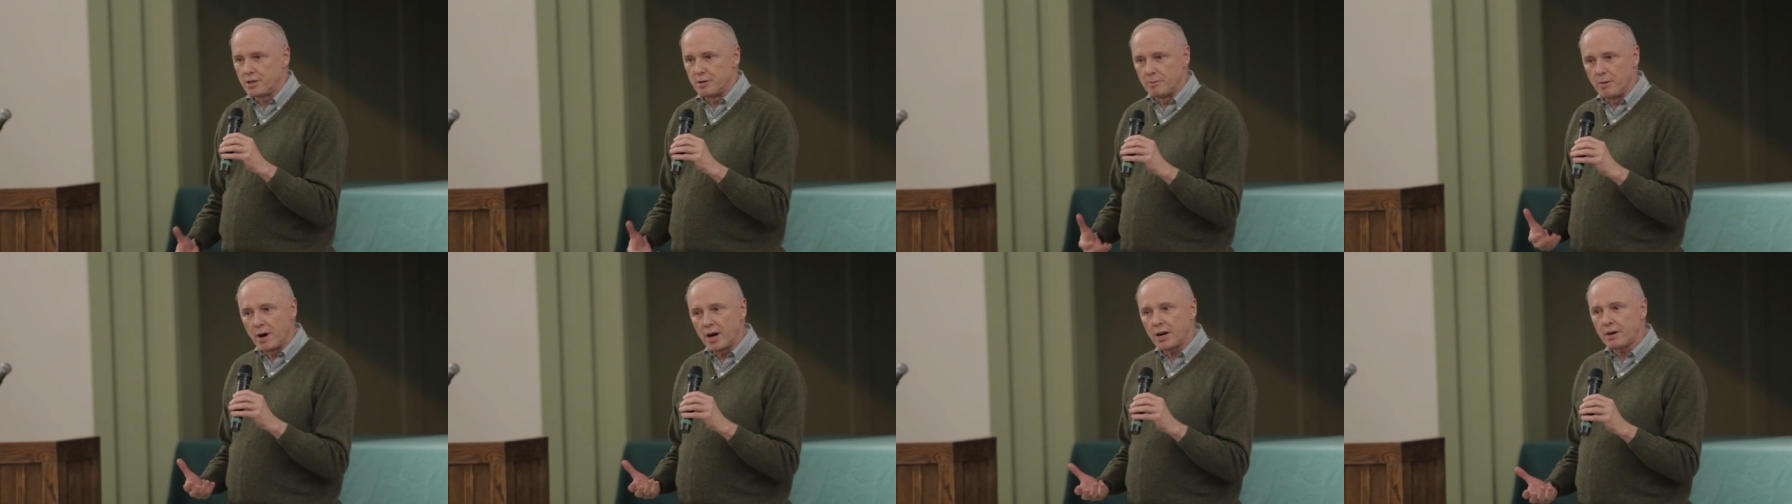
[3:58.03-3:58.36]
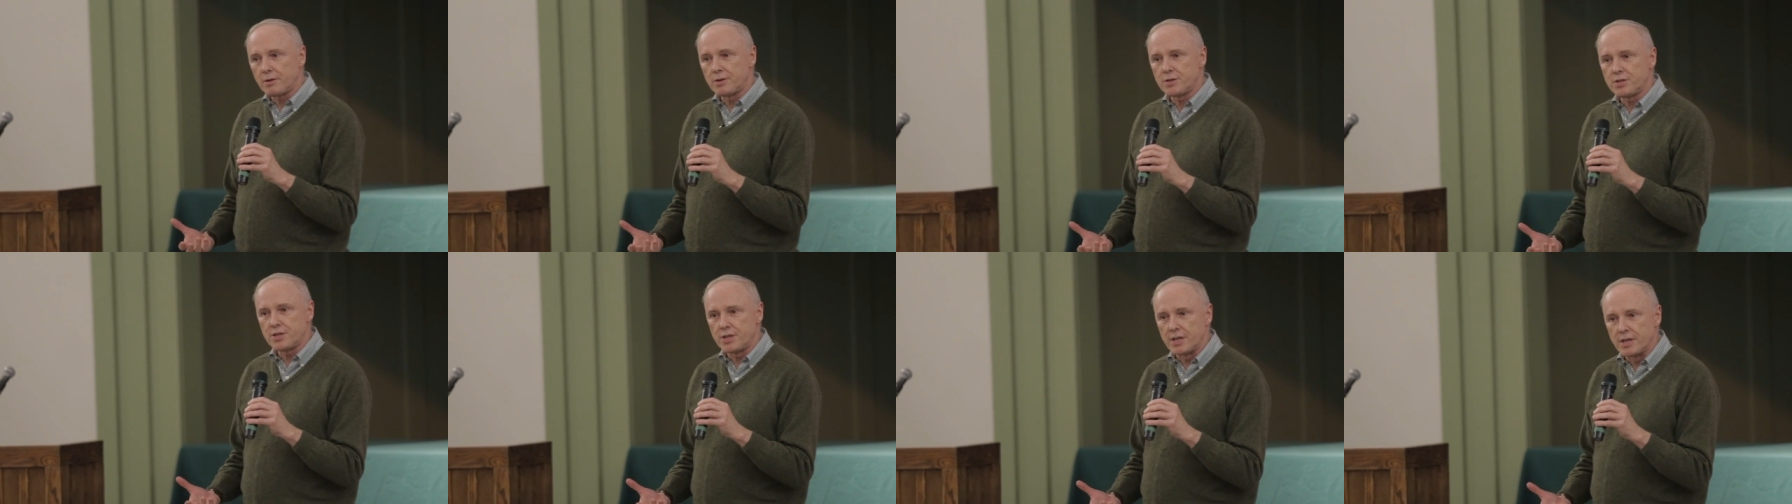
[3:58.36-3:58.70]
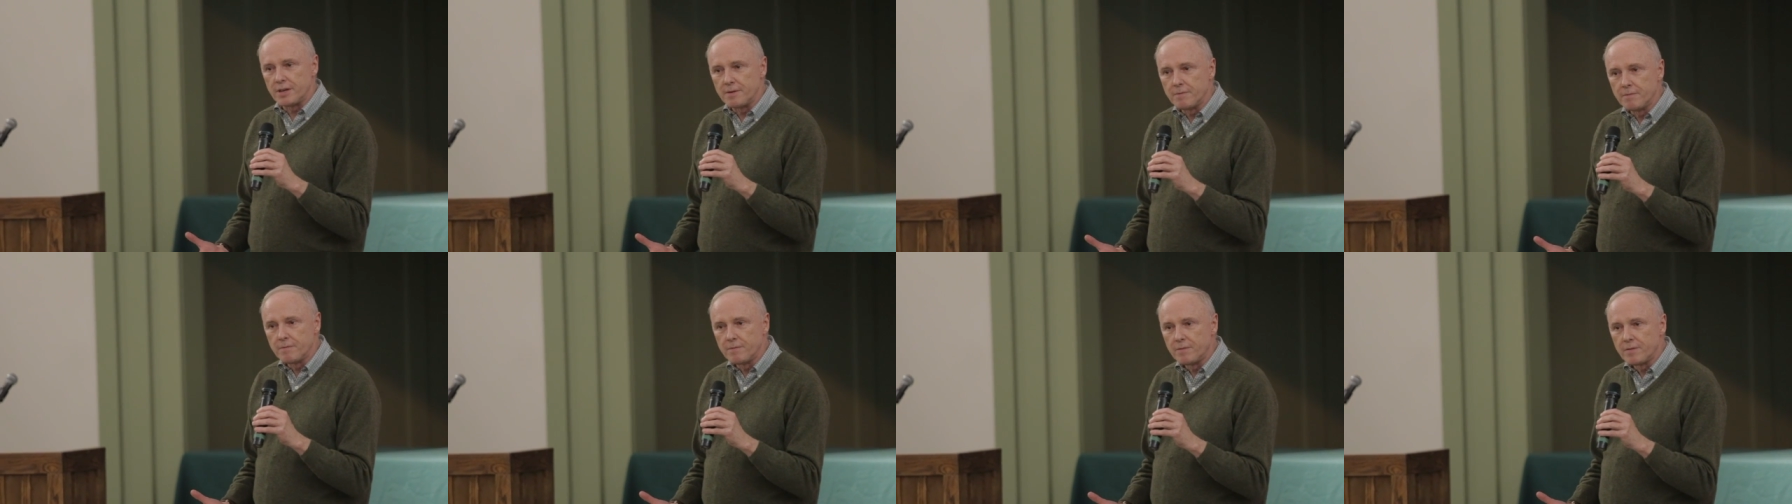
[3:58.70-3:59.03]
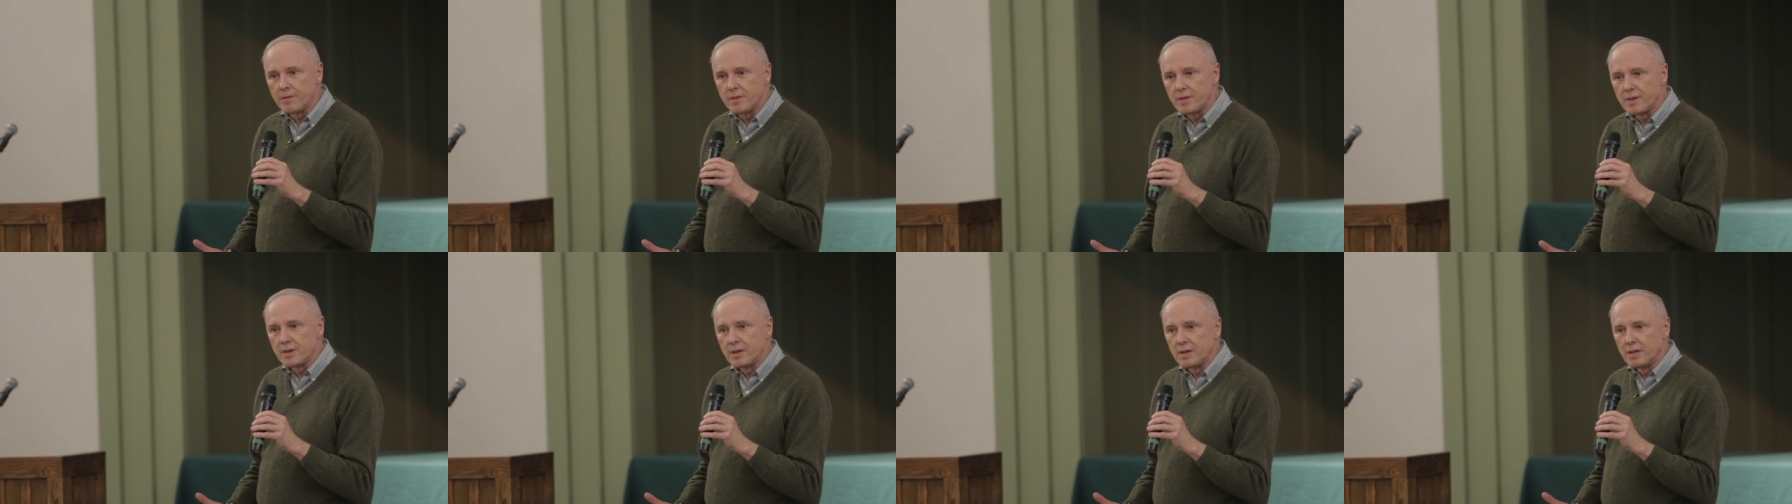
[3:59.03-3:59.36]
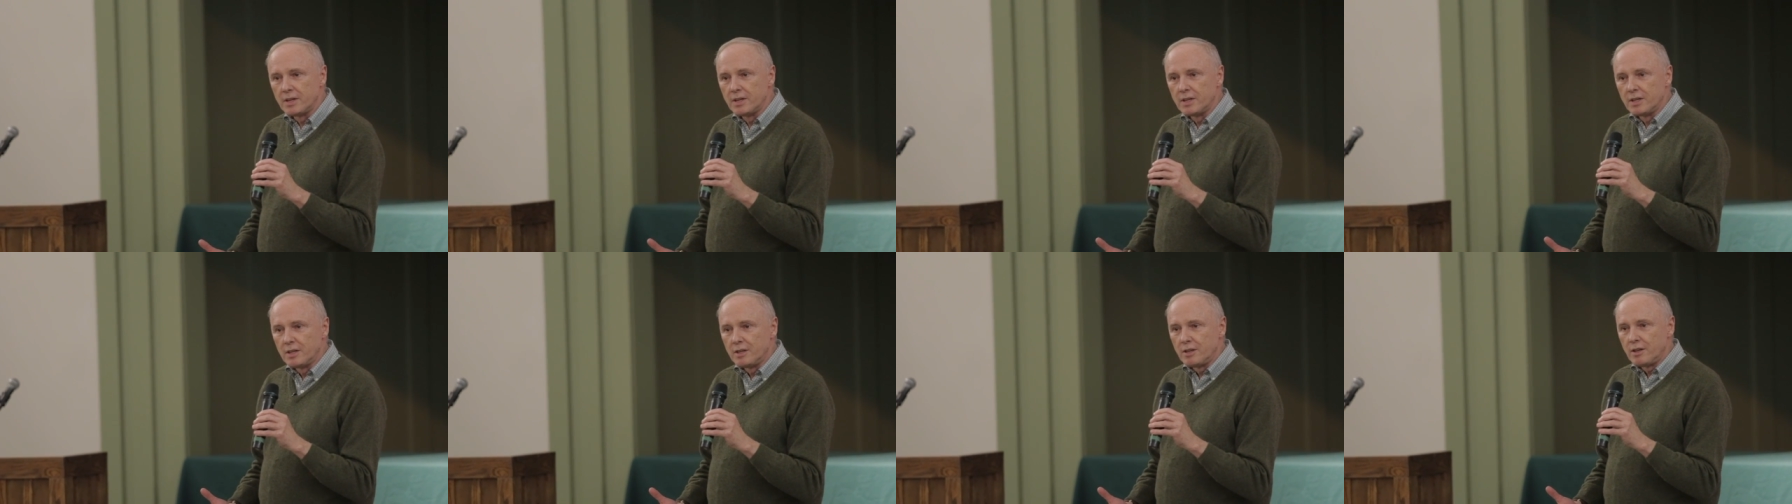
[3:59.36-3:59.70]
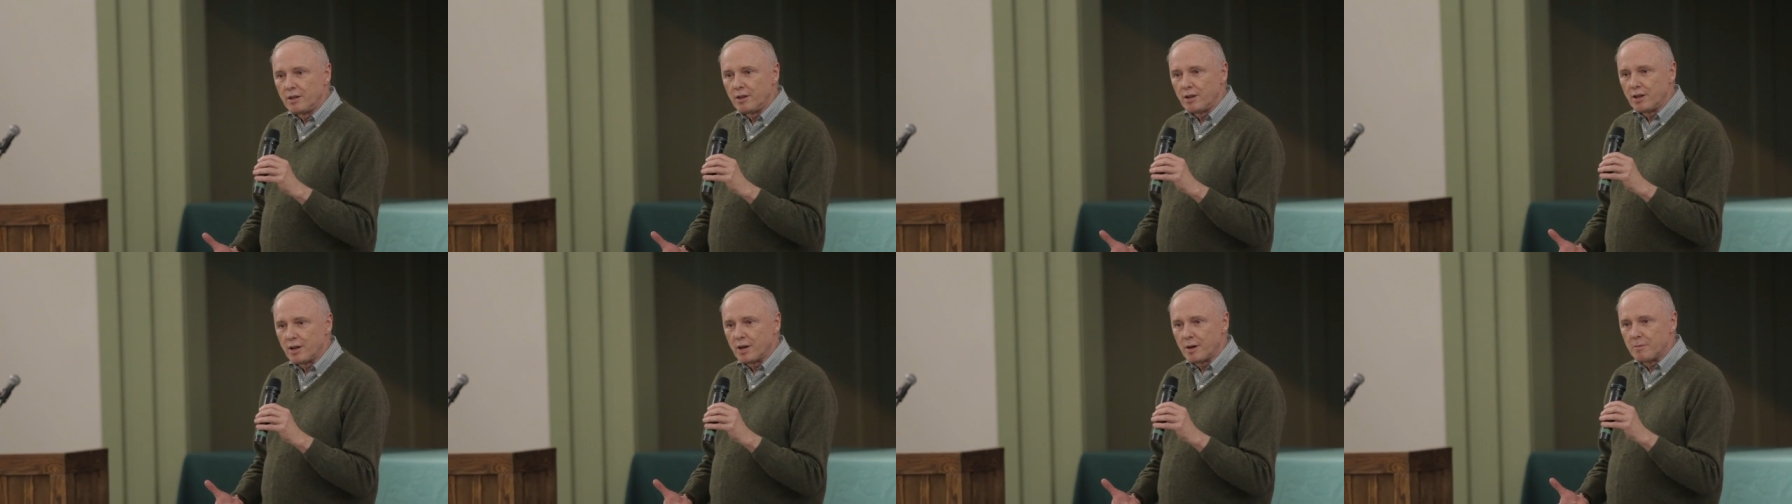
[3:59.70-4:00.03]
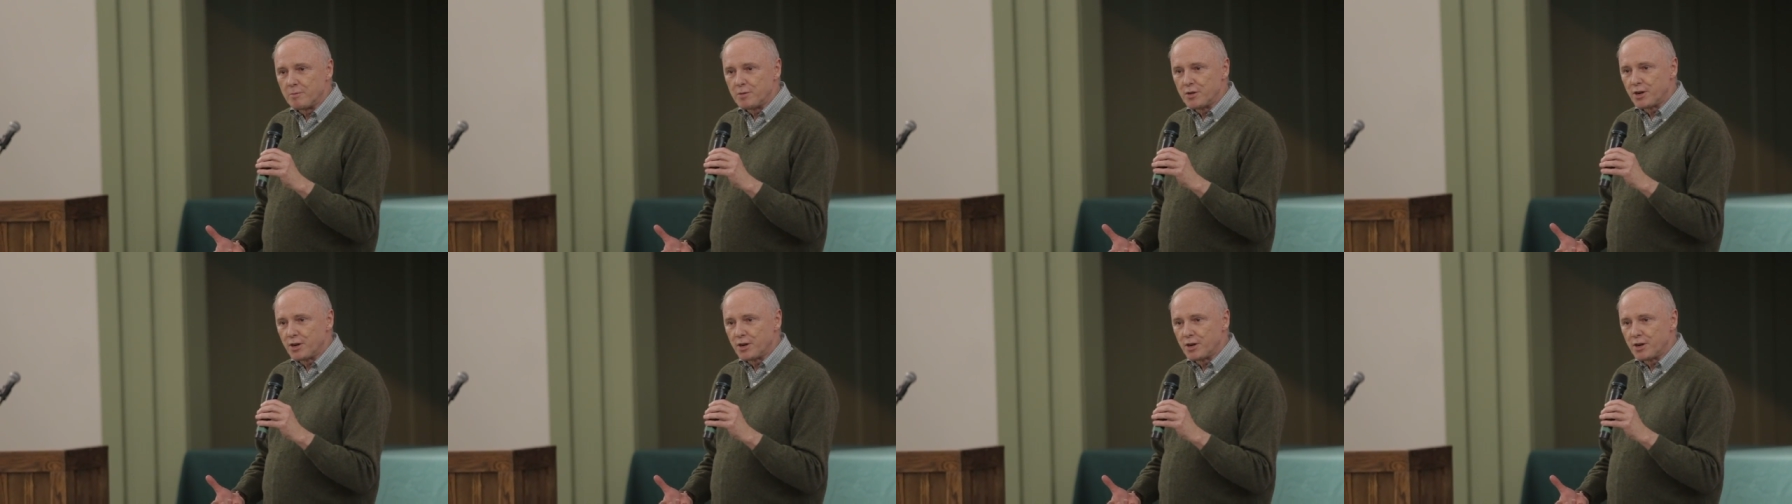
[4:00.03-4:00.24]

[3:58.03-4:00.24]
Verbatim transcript: democracy, um,